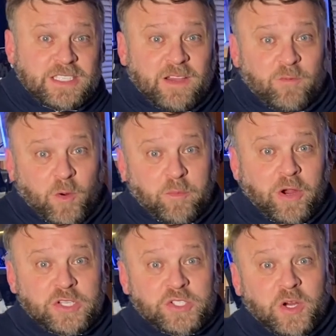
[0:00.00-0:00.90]
have more
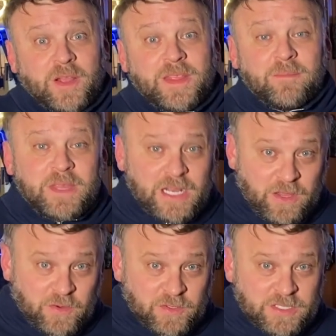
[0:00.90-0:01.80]
pressure on them than
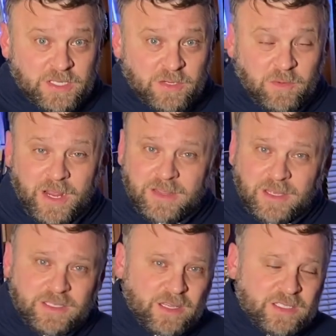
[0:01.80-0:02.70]
others, right?
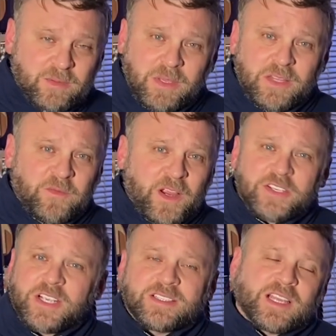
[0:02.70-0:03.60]
To me, the
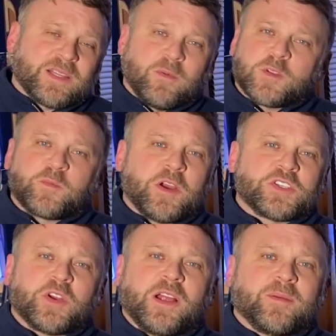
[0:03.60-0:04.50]
franchise that's got the most
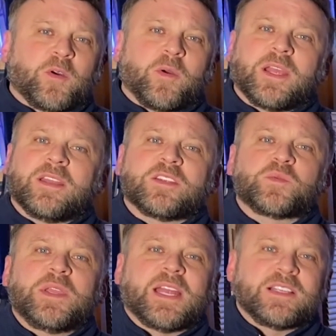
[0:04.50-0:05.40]
pressure on them going into this
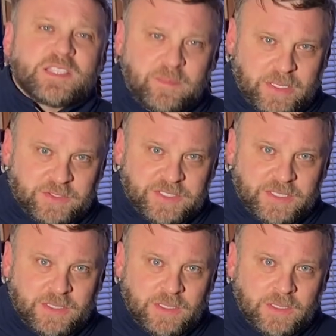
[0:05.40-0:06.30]
weekend is the Bills.
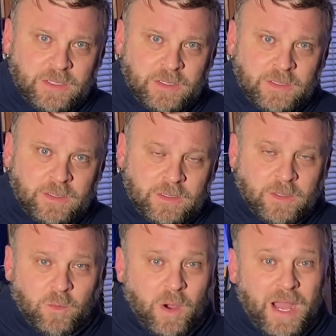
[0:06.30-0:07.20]

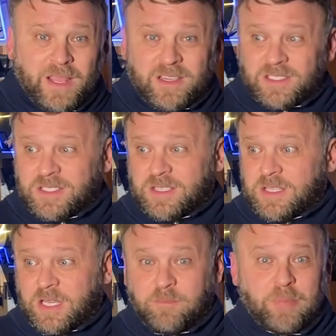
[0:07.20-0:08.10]
Why? Because
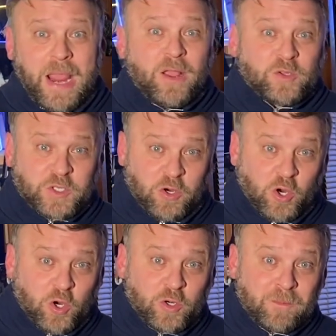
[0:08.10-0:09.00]
the Bengals are
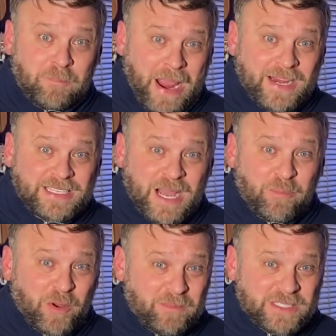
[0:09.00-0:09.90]
hurt, banged up,
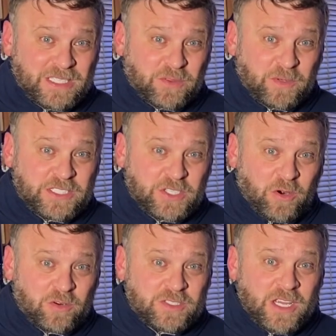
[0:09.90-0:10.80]
missing 3
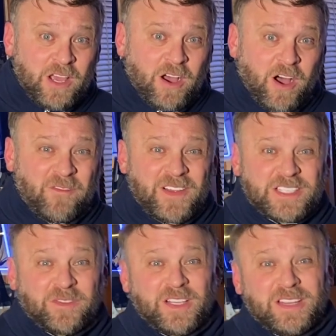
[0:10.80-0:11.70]
starters
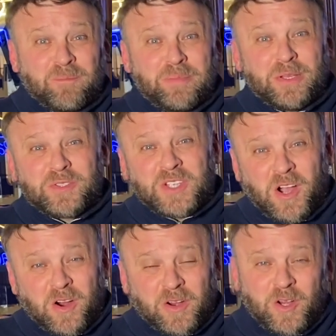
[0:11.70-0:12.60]
offensively. The Bills
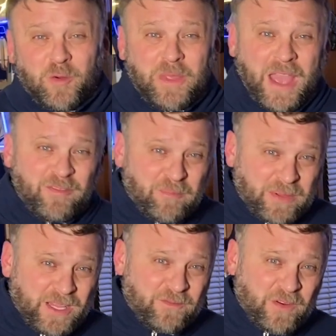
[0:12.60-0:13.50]
are at home. They haven't
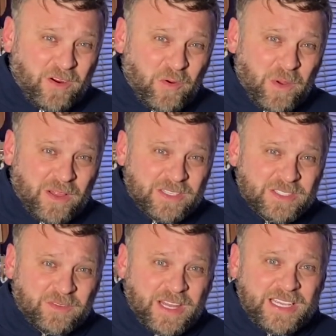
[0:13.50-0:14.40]
played very well as
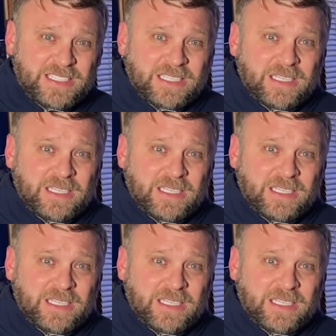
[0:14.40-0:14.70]
of late.